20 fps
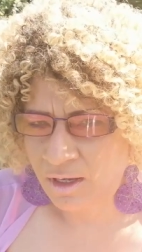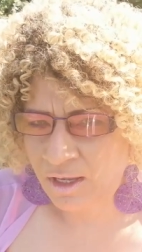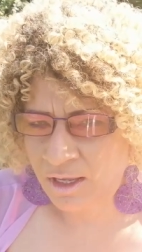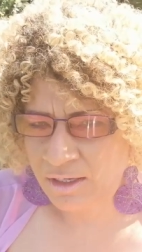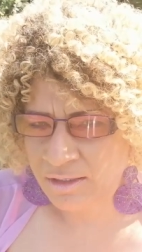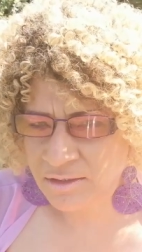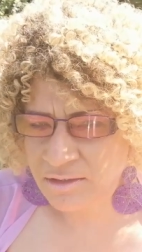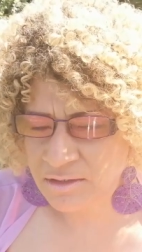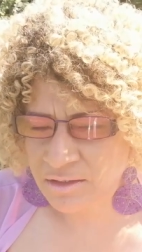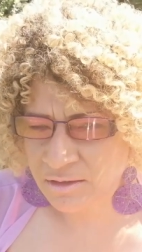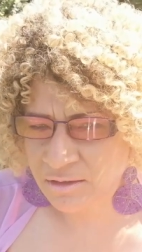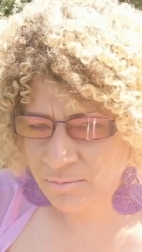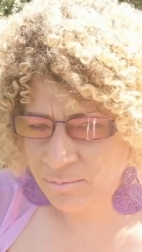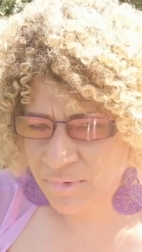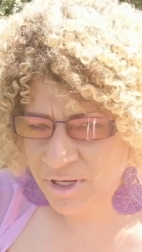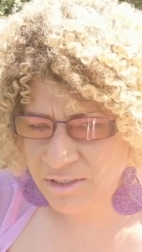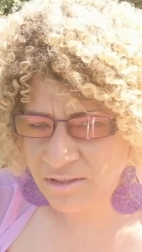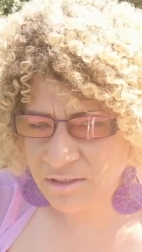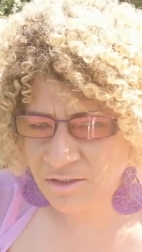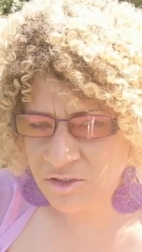And the
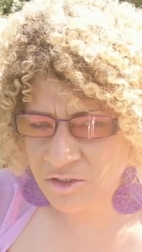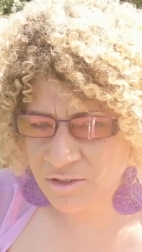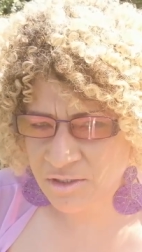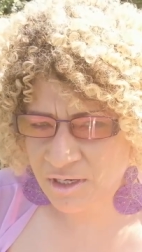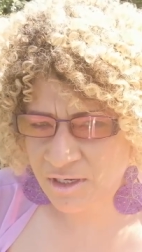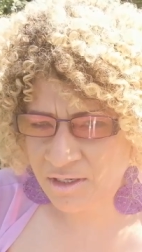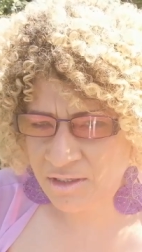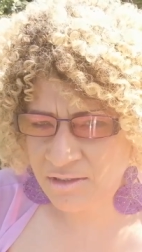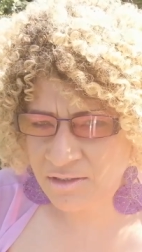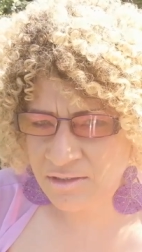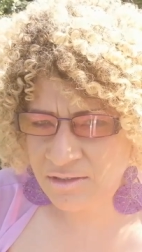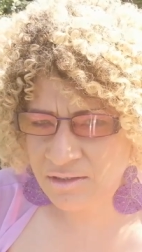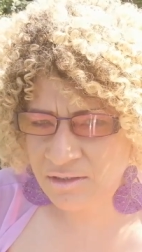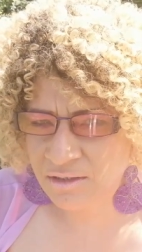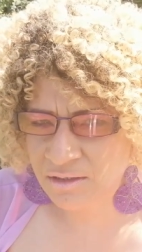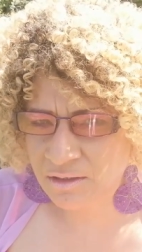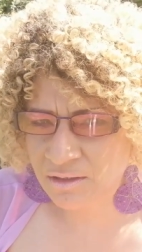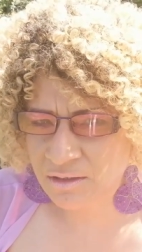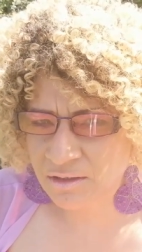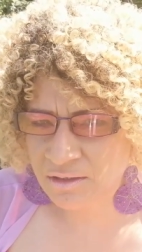message says
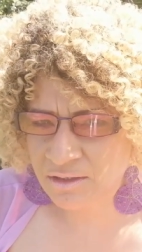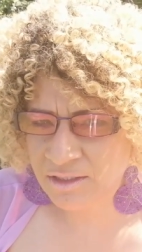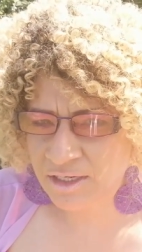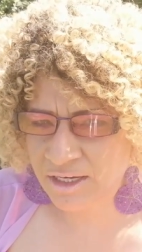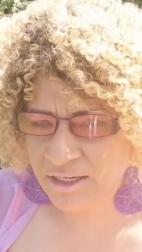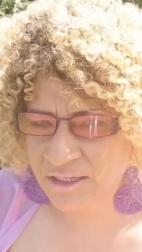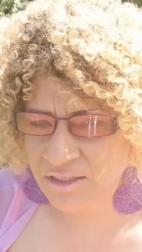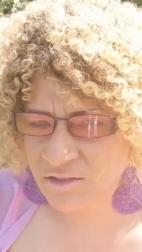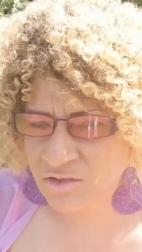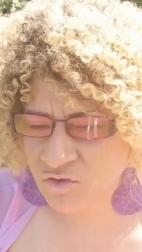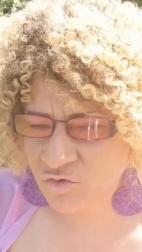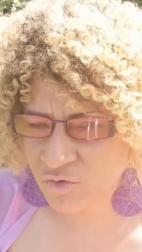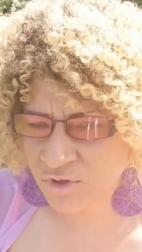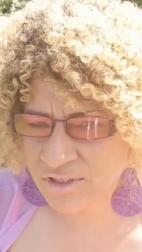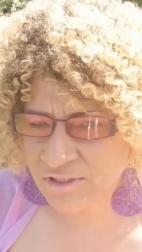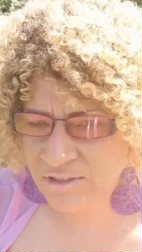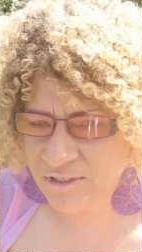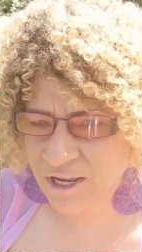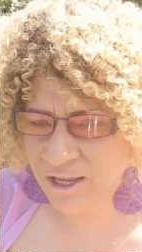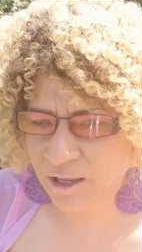getting
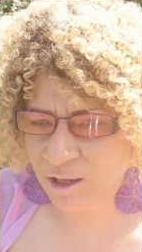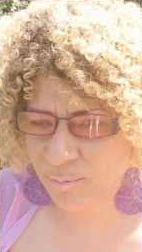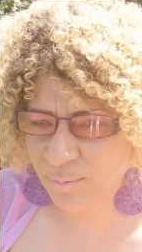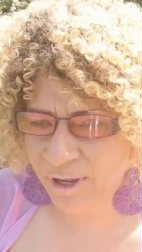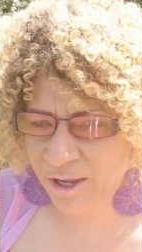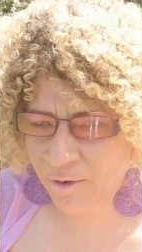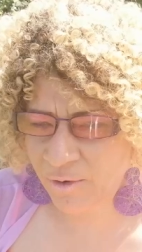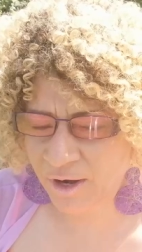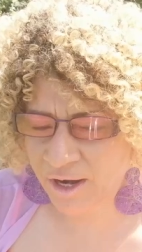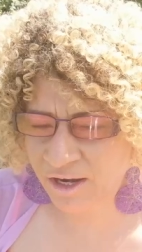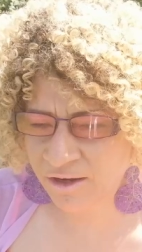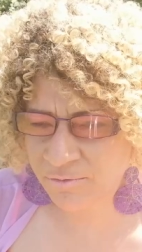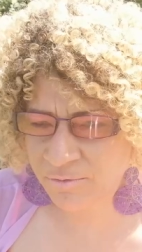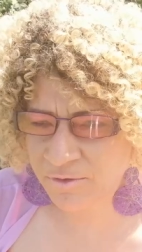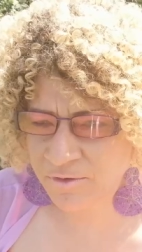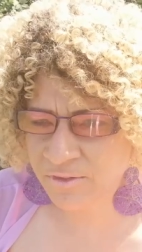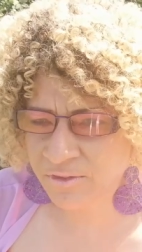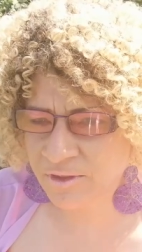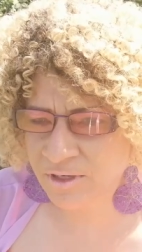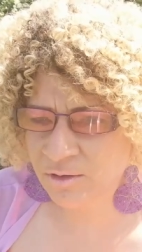stressed out about
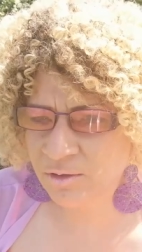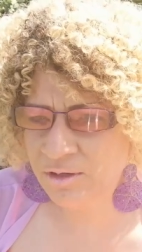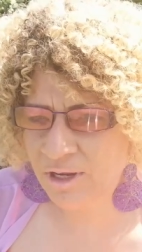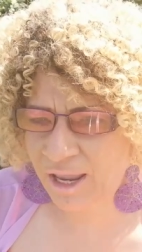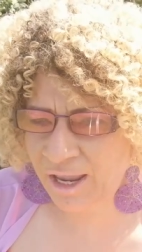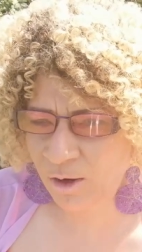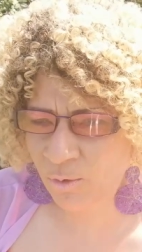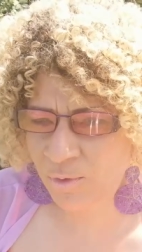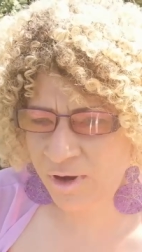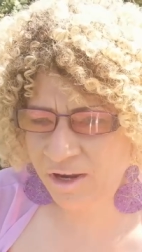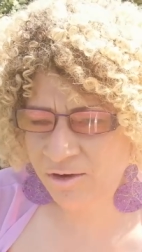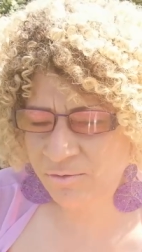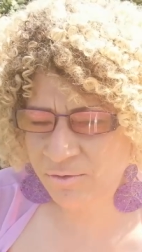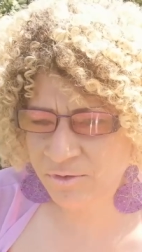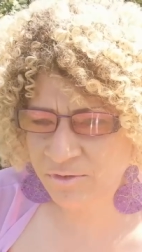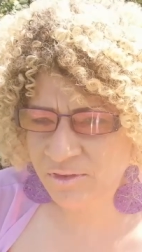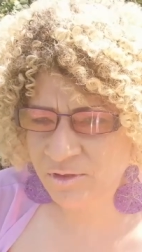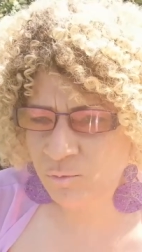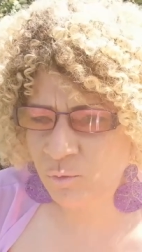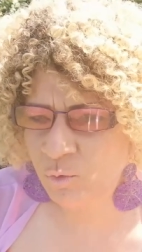everything, how
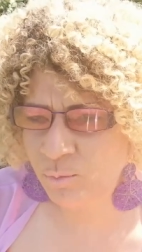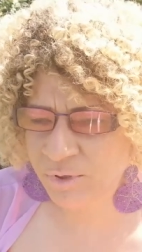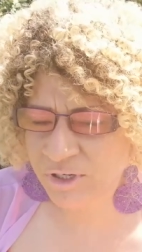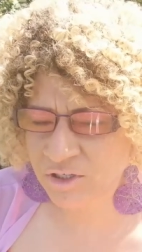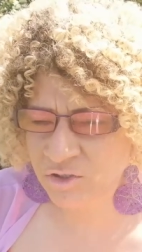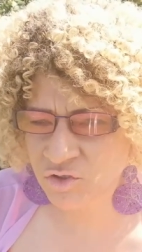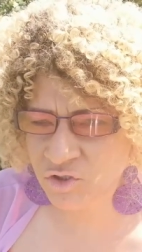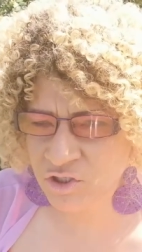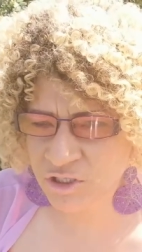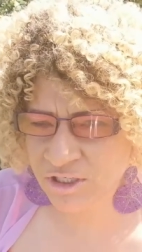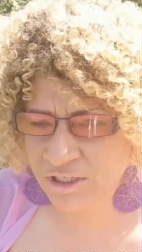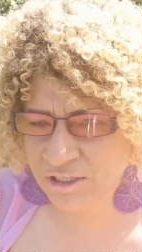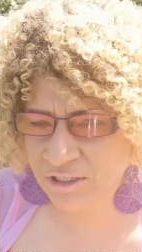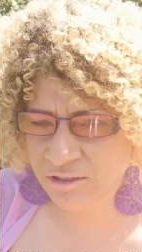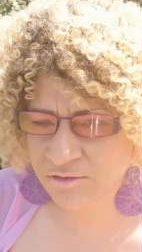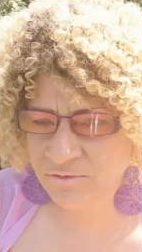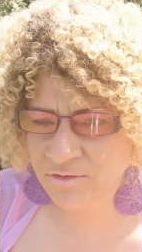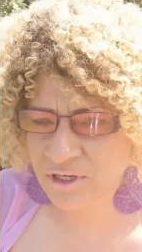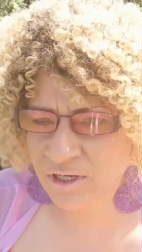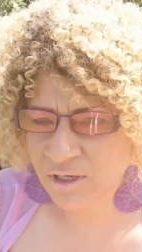everything will be
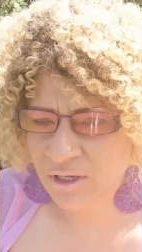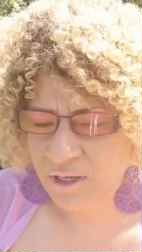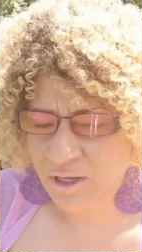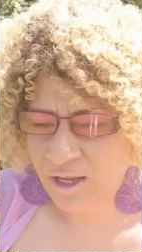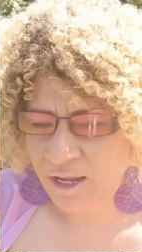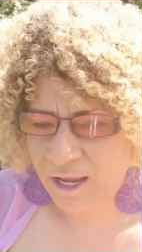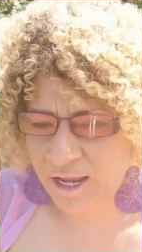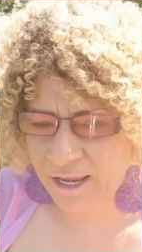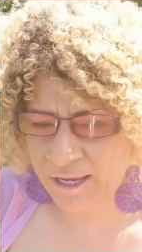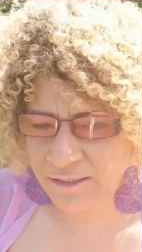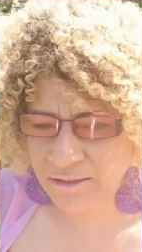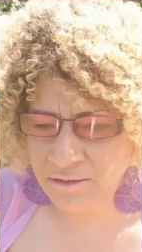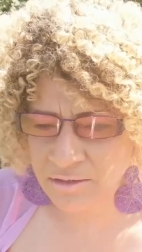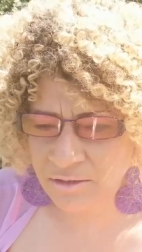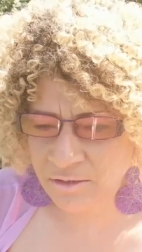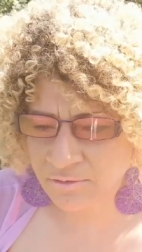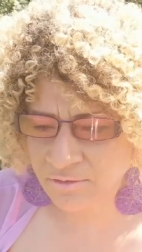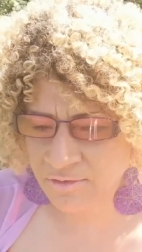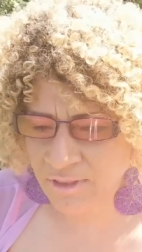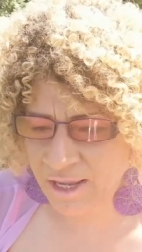achieved. And
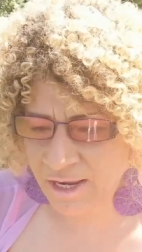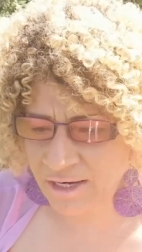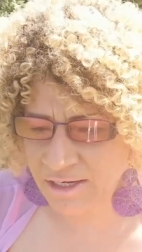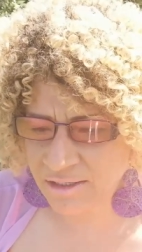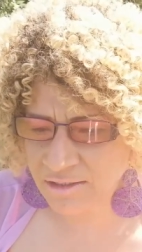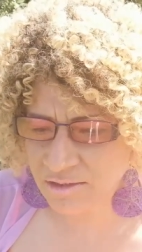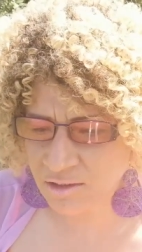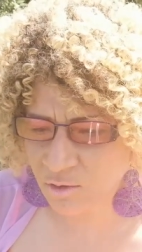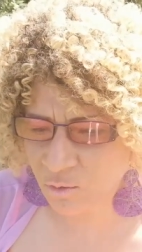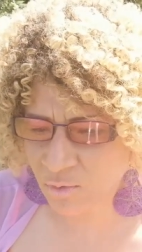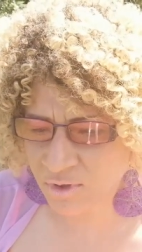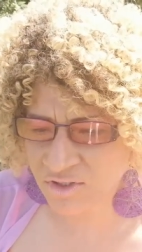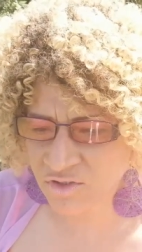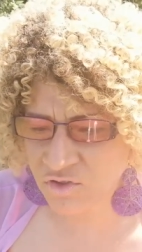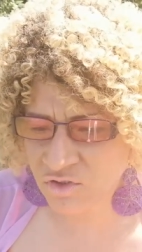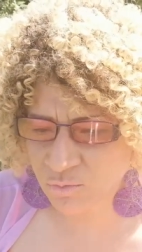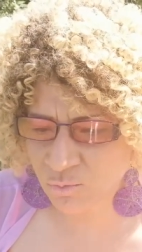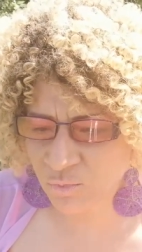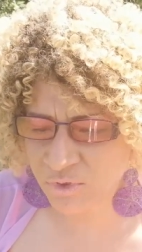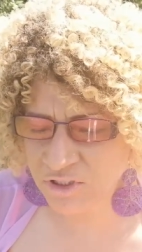that is a
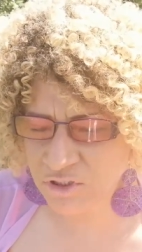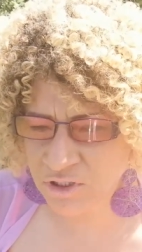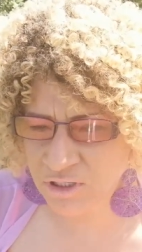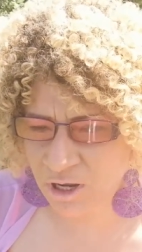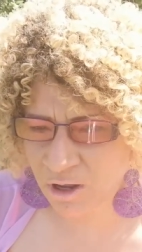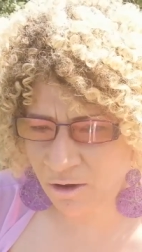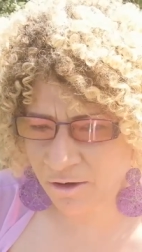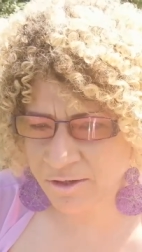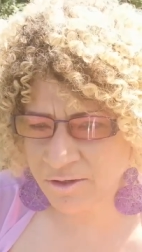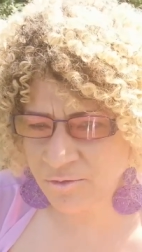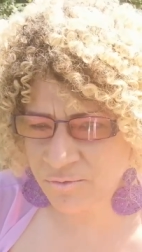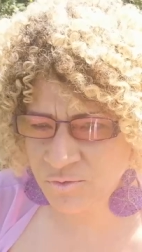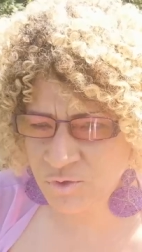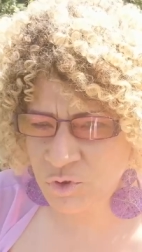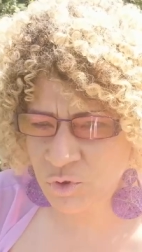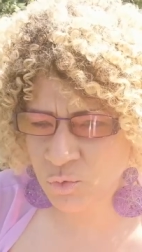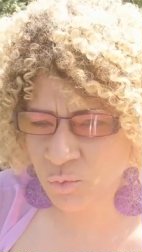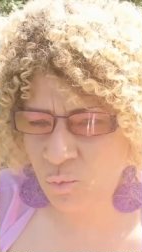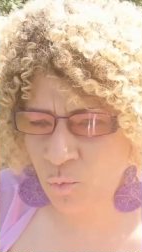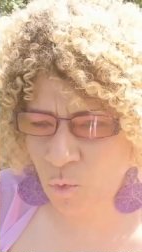question we kind of
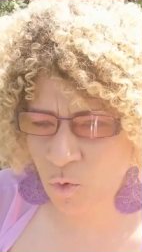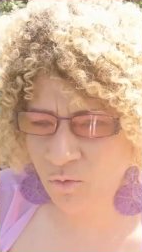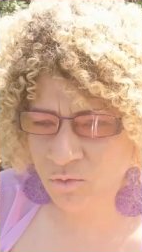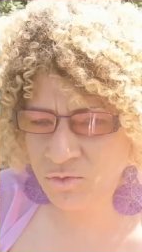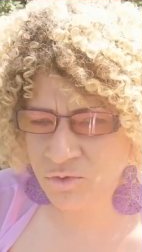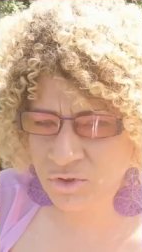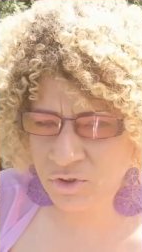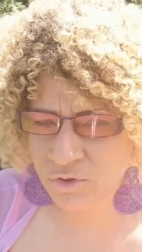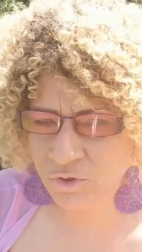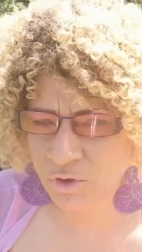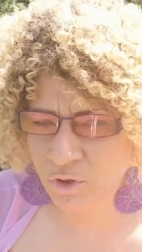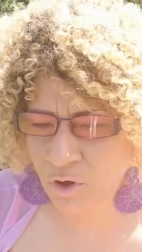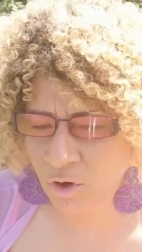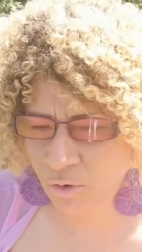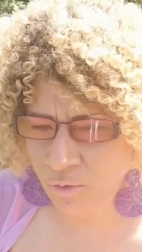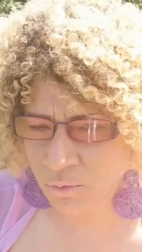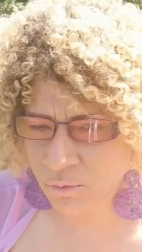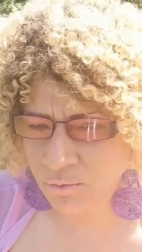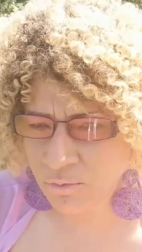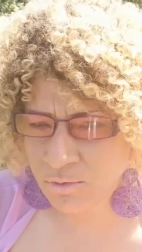do want to
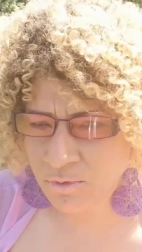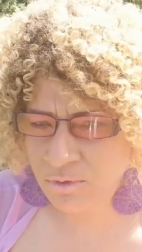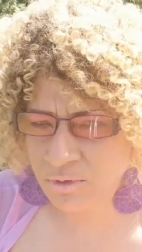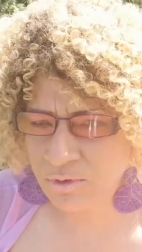know.